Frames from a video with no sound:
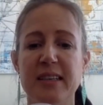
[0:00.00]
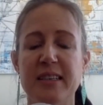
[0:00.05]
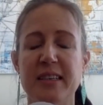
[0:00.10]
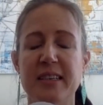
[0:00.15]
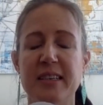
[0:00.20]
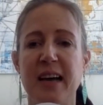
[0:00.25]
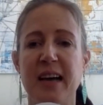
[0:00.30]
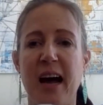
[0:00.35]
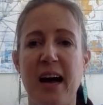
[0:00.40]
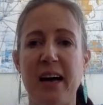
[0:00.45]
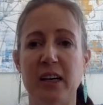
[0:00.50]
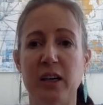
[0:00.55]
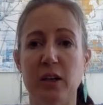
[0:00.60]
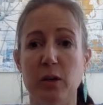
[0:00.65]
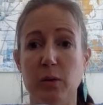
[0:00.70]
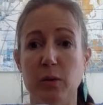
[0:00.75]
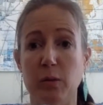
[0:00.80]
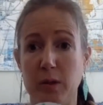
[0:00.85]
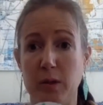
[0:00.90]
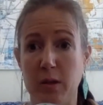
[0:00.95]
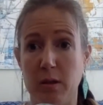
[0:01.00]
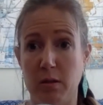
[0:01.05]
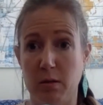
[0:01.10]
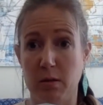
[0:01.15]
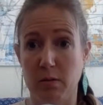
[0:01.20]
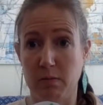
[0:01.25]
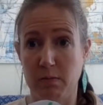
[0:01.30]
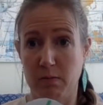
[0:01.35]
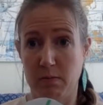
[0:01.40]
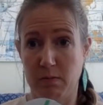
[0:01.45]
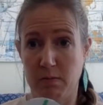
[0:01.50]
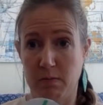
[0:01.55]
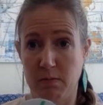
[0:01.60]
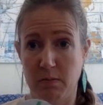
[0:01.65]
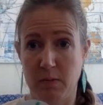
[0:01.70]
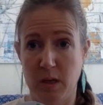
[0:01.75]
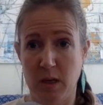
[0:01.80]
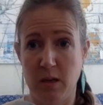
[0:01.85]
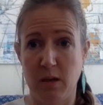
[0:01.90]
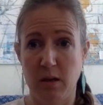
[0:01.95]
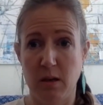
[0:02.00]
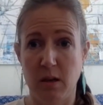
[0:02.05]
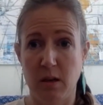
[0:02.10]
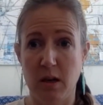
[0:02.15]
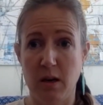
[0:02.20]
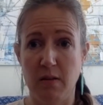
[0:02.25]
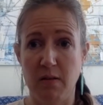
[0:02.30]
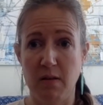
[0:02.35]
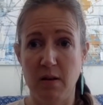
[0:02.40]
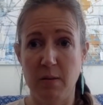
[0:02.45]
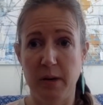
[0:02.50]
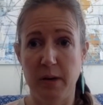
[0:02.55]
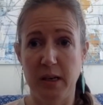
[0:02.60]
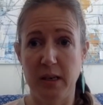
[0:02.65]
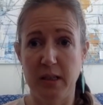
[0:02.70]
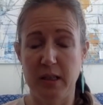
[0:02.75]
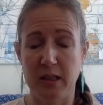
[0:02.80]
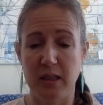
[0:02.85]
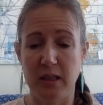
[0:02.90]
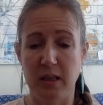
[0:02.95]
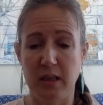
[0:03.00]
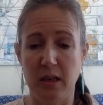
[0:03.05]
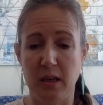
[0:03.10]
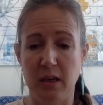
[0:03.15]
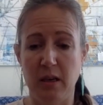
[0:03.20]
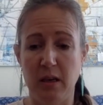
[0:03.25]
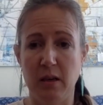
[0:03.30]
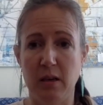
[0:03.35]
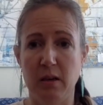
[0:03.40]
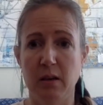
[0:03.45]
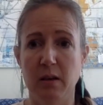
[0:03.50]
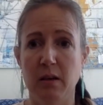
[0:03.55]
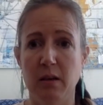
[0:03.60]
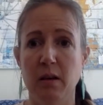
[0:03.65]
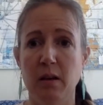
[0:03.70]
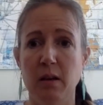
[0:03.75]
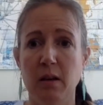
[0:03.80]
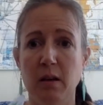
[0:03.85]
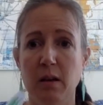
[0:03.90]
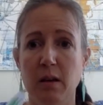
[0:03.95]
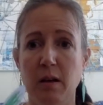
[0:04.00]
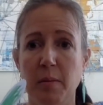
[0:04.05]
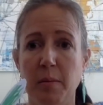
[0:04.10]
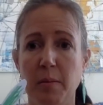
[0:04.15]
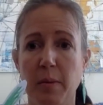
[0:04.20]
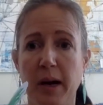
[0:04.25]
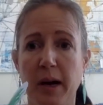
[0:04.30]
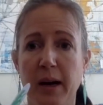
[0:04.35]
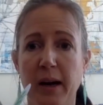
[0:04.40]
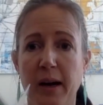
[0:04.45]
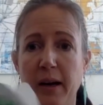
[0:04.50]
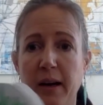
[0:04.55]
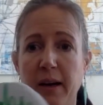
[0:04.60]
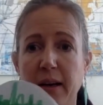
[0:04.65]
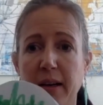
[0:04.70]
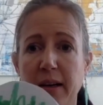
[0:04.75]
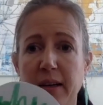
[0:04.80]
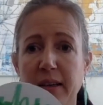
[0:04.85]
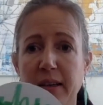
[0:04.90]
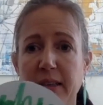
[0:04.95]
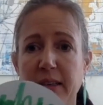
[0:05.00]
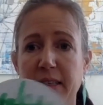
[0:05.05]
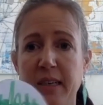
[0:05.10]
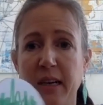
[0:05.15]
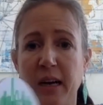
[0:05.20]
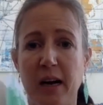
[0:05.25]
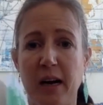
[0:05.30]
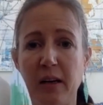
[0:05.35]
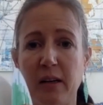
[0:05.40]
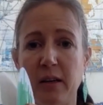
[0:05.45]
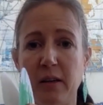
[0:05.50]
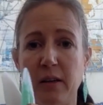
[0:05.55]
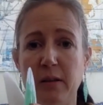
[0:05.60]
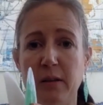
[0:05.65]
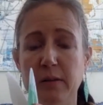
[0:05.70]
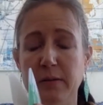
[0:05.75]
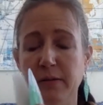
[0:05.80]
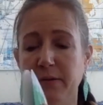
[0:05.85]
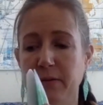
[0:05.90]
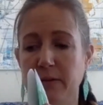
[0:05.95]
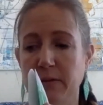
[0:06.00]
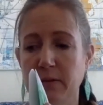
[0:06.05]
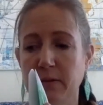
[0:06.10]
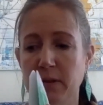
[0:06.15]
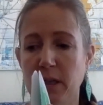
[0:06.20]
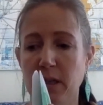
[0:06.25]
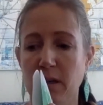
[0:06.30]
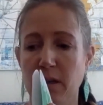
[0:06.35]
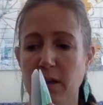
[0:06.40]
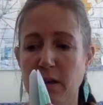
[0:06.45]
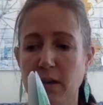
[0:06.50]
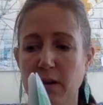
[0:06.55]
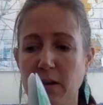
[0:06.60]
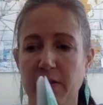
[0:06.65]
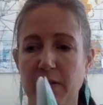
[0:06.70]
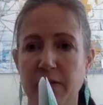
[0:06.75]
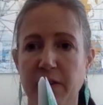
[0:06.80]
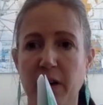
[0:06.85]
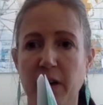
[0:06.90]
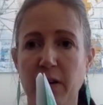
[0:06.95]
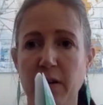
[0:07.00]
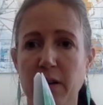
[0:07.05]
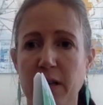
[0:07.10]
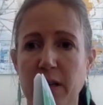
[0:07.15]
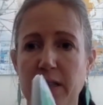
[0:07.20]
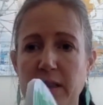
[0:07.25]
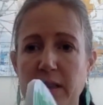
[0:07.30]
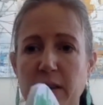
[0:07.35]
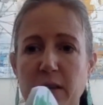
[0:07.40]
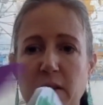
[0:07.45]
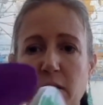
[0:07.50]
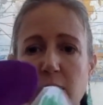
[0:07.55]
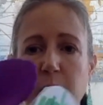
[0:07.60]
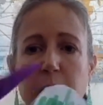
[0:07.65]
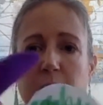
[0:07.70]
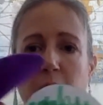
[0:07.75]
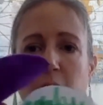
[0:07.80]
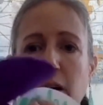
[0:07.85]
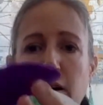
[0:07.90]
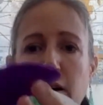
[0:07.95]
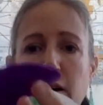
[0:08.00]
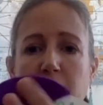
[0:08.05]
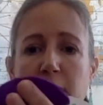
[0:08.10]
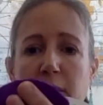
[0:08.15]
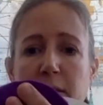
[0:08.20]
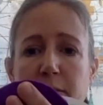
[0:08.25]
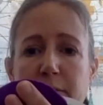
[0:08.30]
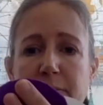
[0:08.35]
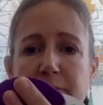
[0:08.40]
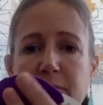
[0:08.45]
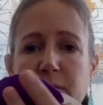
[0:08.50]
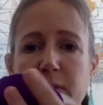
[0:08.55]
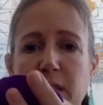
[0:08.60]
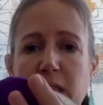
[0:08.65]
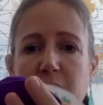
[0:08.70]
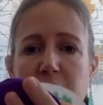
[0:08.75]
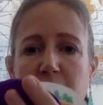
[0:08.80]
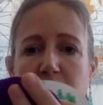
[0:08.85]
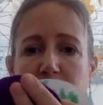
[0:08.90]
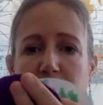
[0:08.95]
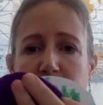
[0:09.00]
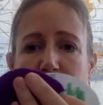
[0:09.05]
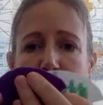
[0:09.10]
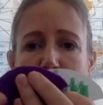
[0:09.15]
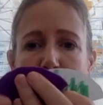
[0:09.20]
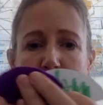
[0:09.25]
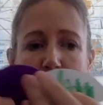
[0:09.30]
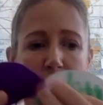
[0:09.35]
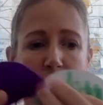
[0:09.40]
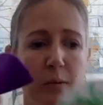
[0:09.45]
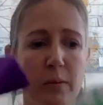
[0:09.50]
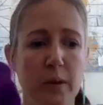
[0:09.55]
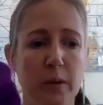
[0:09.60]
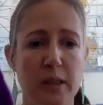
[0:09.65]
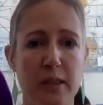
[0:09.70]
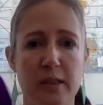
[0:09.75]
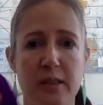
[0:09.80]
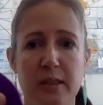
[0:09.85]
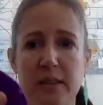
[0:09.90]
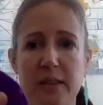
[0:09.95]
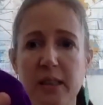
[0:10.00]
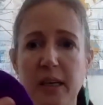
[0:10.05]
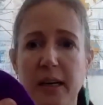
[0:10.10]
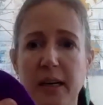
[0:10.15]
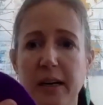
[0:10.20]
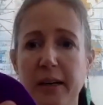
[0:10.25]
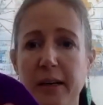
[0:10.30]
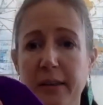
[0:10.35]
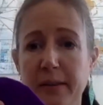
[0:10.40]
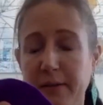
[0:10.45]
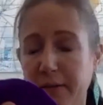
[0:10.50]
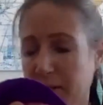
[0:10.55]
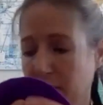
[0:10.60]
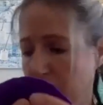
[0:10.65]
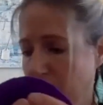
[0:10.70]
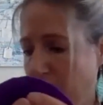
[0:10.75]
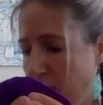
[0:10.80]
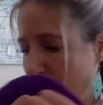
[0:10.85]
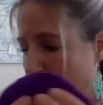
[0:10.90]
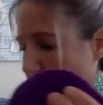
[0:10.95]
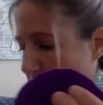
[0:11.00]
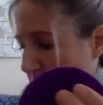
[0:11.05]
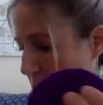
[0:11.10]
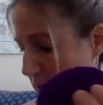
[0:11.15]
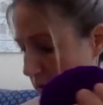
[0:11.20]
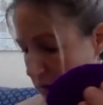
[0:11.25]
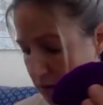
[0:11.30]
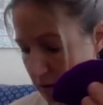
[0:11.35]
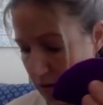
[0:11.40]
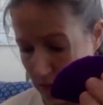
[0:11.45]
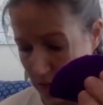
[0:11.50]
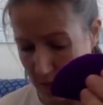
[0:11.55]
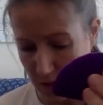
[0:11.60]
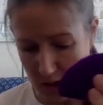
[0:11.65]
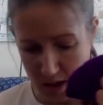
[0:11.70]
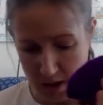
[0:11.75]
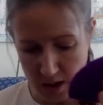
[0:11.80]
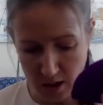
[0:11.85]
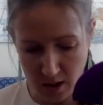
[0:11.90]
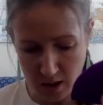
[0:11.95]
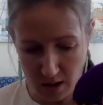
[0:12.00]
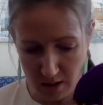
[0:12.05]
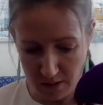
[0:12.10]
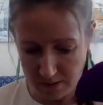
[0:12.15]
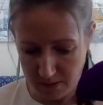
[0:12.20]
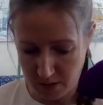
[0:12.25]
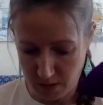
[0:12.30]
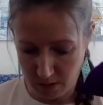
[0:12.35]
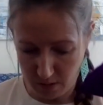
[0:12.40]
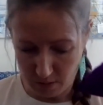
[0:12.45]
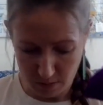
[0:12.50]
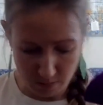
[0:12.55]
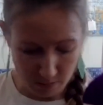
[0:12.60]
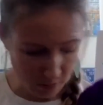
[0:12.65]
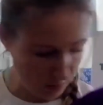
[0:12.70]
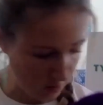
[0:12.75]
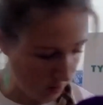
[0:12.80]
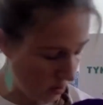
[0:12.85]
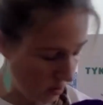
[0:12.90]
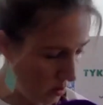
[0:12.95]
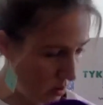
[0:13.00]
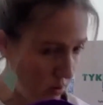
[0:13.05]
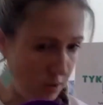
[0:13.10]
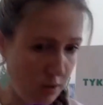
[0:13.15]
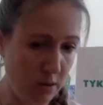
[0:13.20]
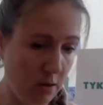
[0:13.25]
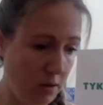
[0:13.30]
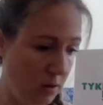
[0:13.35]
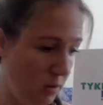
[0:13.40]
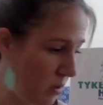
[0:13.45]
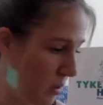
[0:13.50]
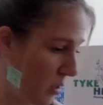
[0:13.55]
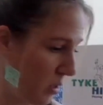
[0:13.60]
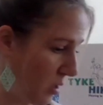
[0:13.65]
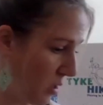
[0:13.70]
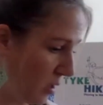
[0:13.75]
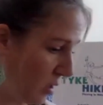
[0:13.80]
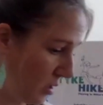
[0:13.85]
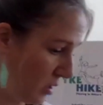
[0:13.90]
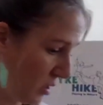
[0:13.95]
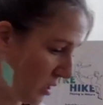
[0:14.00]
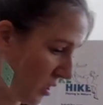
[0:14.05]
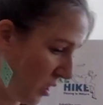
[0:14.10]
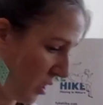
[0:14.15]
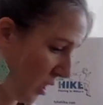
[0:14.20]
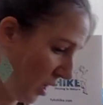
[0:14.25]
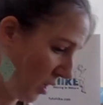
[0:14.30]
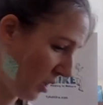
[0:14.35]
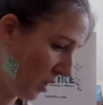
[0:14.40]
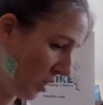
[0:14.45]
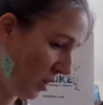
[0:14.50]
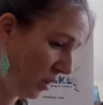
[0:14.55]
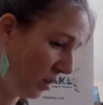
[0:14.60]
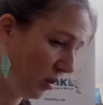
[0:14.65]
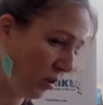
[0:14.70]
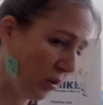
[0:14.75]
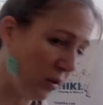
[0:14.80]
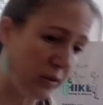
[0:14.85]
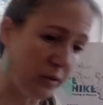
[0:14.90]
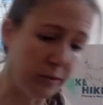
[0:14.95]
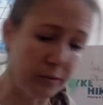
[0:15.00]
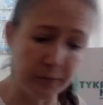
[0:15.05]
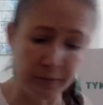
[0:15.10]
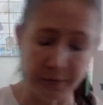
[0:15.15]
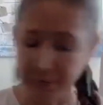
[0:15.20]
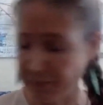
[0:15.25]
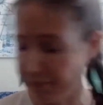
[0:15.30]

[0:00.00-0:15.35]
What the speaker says: tacos. Can everybody see my taco? Felt is a little bit harder. It doesn't really want to stay. So I have used tacky glue